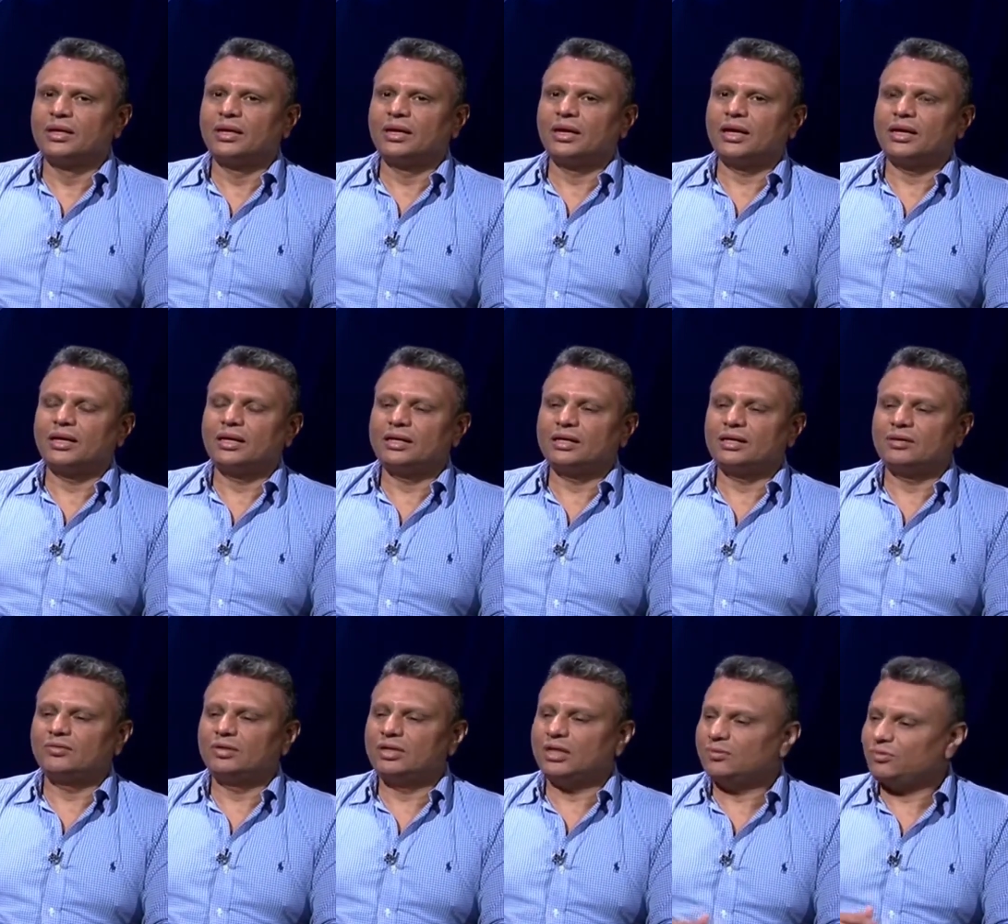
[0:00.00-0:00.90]
And uh,
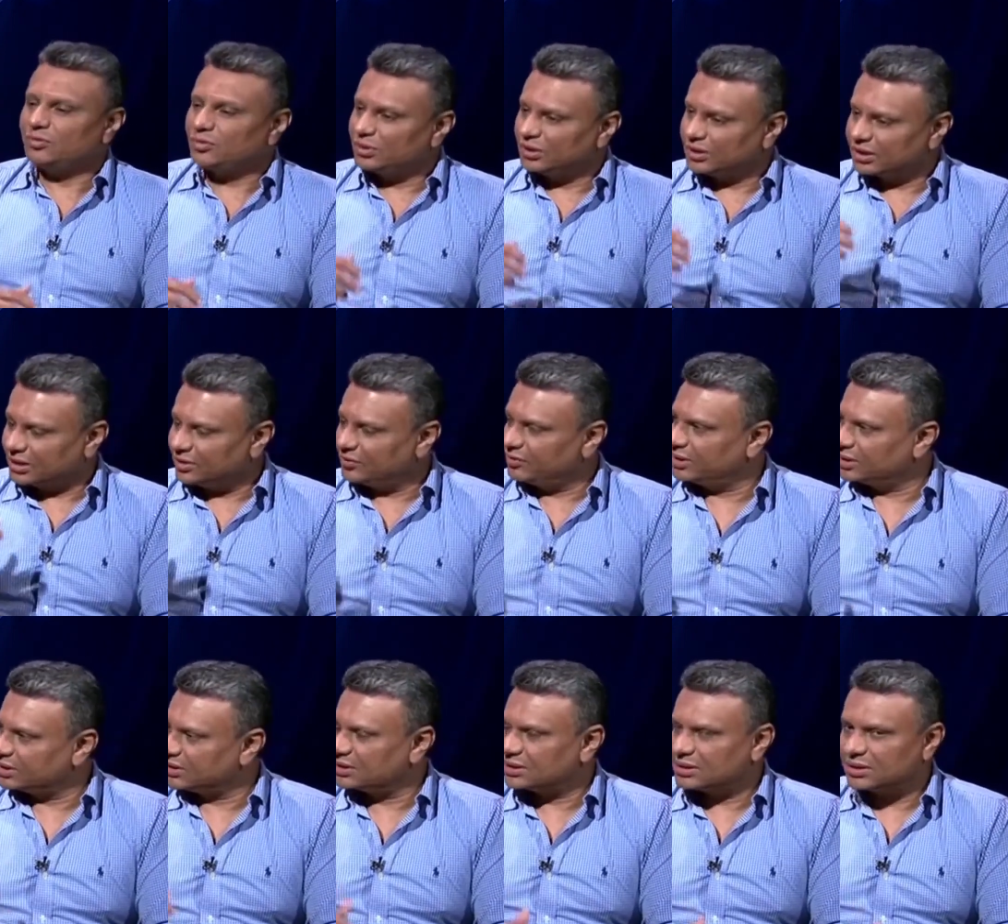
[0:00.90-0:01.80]
we have to
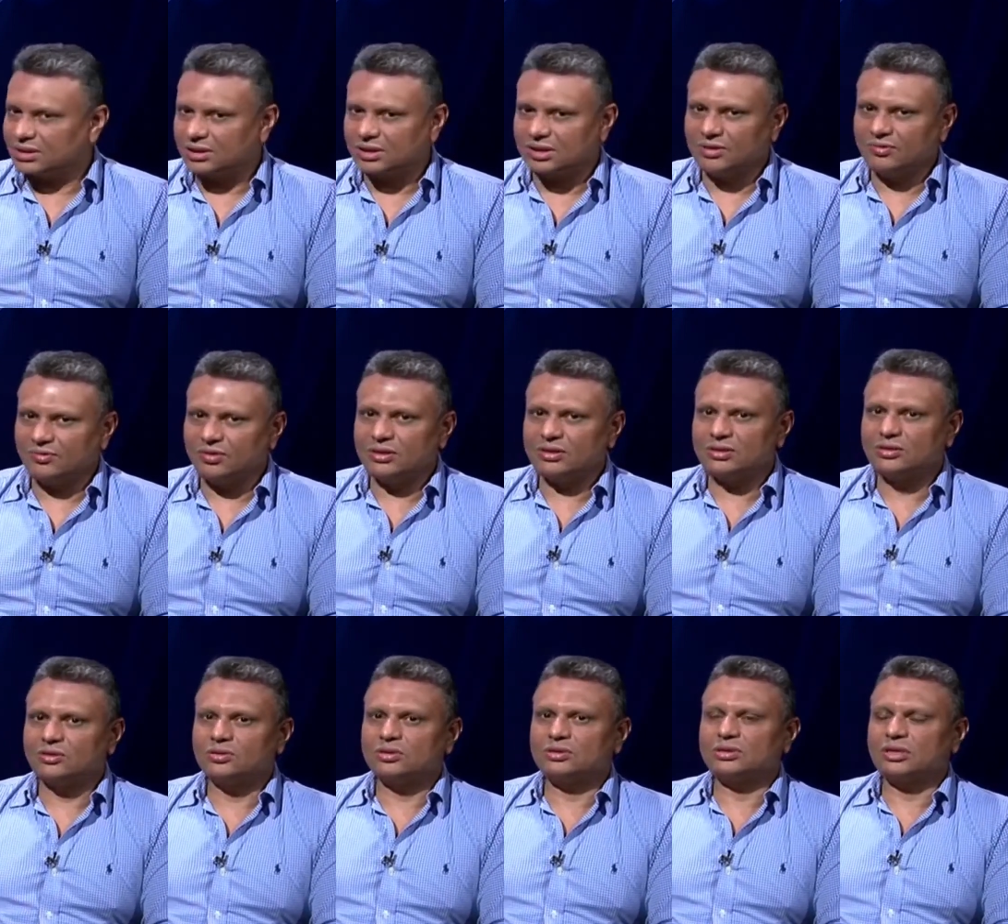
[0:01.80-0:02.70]
convince uh, convince
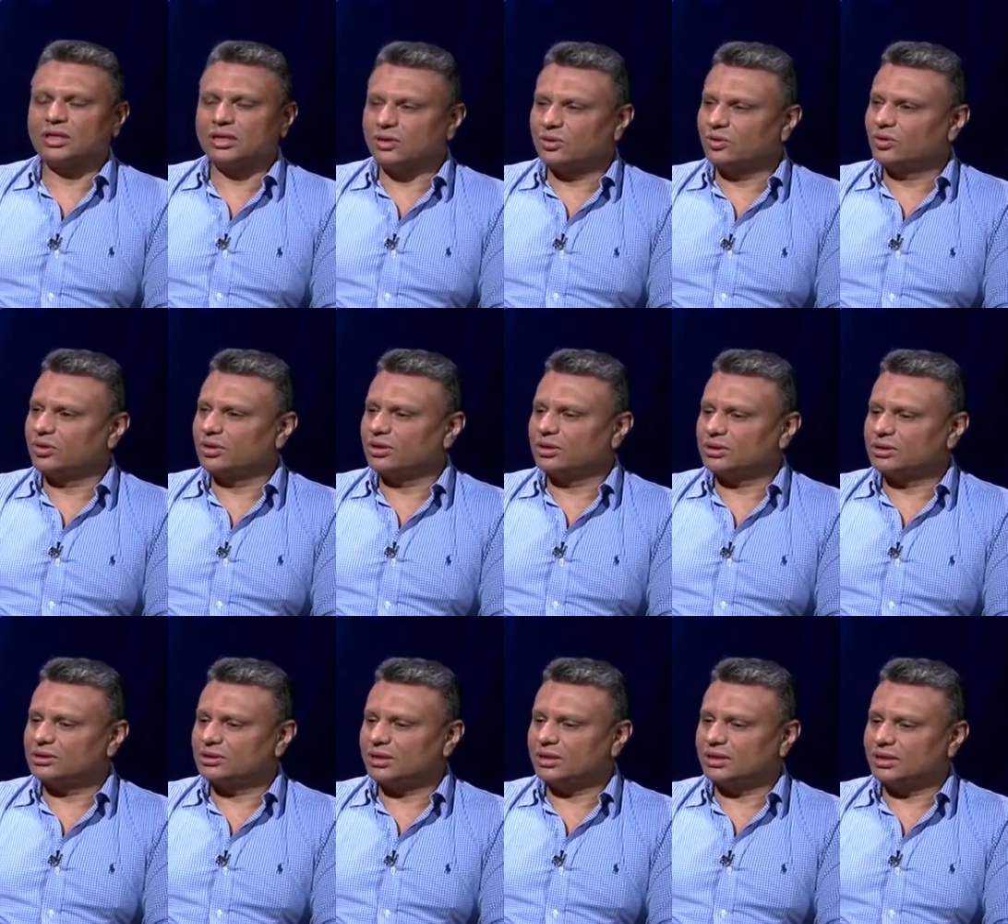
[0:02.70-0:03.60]
those
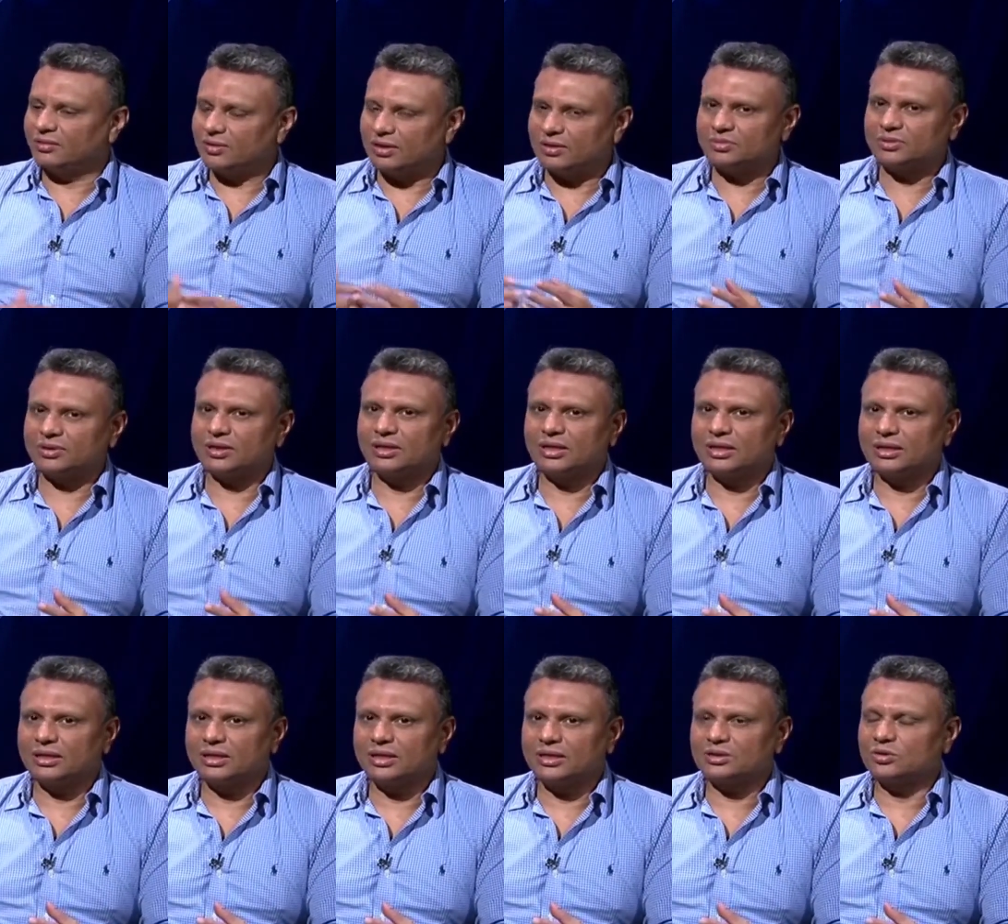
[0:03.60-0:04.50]
stakeholders that a developed Sri
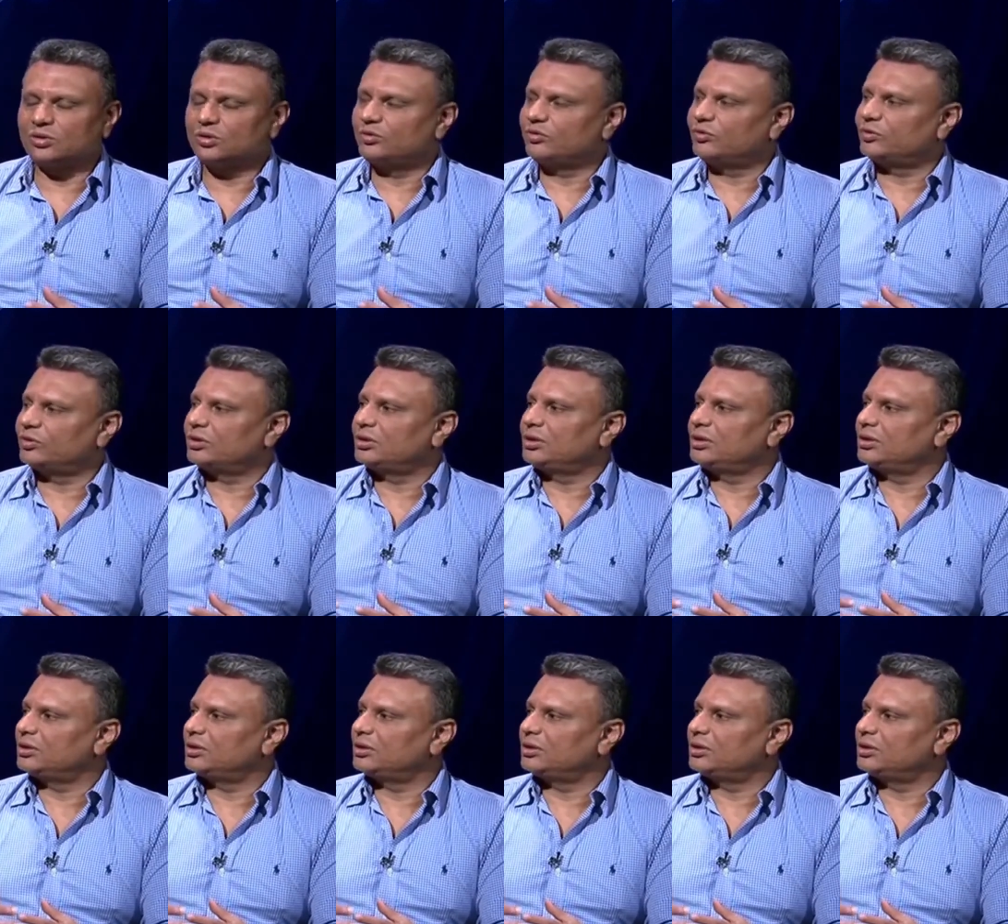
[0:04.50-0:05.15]
Lanka is good for the